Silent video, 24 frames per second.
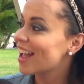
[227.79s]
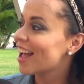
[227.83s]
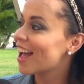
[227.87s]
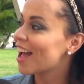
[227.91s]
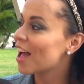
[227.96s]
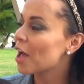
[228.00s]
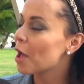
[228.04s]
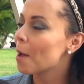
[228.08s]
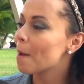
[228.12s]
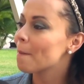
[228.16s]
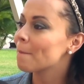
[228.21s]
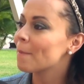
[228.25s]

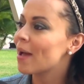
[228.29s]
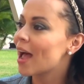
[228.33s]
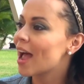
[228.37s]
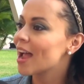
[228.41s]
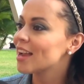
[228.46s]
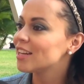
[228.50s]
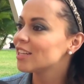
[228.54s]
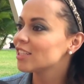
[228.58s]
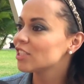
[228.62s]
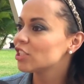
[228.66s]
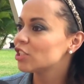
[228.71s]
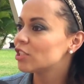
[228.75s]

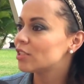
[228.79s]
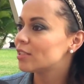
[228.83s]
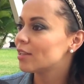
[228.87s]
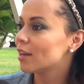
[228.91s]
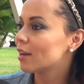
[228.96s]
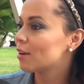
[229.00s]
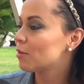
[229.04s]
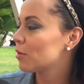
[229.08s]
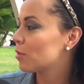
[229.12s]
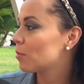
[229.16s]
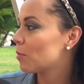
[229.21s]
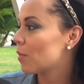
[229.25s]
I just
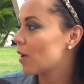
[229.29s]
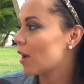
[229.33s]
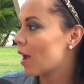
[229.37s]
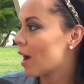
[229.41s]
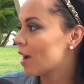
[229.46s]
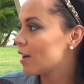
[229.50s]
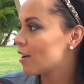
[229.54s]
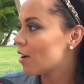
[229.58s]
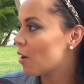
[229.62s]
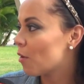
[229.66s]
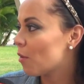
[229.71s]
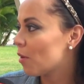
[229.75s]
stick with what
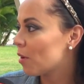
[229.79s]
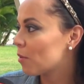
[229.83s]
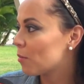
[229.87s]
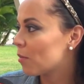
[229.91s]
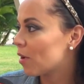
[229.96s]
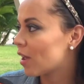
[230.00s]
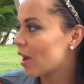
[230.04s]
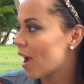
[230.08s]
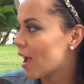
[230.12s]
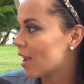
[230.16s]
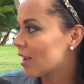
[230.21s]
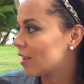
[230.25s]
I know and
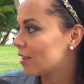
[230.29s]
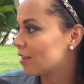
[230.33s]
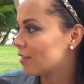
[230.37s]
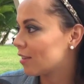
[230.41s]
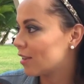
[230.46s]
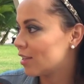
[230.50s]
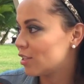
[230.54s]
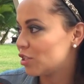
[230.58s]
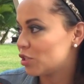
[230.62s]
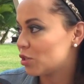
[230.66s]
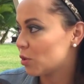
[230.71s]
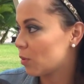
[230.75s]
what I
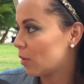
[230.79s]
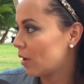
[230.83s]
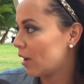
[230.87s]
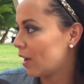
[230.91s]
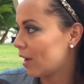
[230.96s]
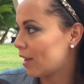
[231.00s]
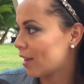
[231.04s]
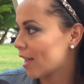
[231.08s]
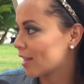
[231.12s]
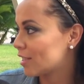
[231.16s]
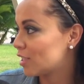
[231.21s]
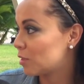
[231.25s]

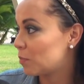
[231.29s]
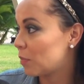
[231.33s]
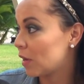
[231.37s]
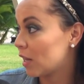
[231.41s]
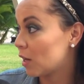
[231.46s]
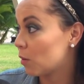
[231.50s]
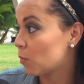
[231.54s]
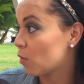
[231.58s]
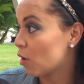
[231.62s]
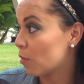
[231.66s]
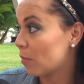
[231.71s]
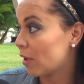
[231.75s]
enjoy, and that's
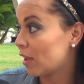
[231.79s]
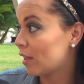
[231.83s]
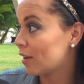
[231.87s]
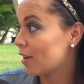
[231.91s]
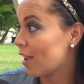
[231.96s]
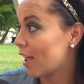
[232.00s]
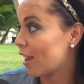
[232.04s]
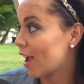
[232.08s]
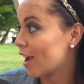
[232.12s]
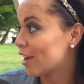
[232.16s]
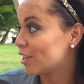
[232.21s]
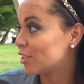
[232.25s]
being a woman,
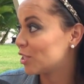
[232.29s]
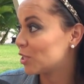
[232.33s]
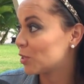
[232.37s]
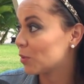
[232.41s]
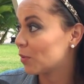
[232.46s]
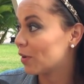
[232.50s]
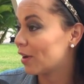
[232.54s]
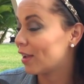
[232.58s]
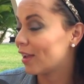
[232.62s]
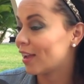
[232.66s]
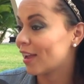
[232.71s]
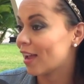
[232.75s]
and I
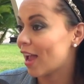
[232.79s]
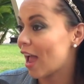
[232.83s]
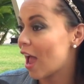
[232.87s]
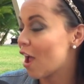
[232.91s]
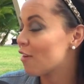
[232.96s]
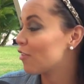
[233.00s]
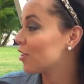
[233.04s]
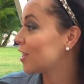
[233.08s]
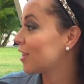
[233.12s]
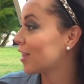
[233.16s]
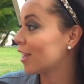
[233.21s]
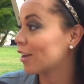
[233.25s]
enjoy
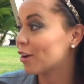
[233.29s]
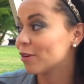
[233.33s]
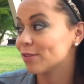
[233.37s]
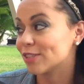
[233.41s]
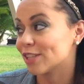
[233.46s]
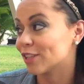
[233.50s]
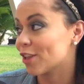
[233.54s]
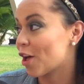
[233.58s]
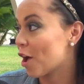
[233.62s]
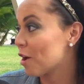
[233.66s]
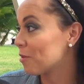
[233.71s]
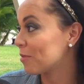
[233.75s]
everything that
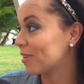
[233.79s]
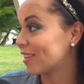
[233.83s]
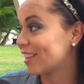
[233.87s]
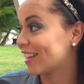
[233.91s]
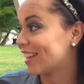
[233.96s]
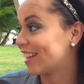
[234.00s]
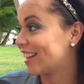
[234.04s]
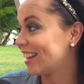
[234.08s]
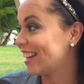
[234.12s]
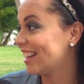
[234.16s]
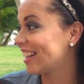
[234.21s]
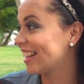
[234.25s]
goes along with
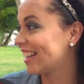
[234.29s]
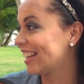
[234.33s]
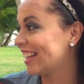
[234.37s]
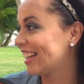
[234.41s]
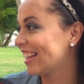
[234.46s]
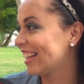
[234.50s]
it.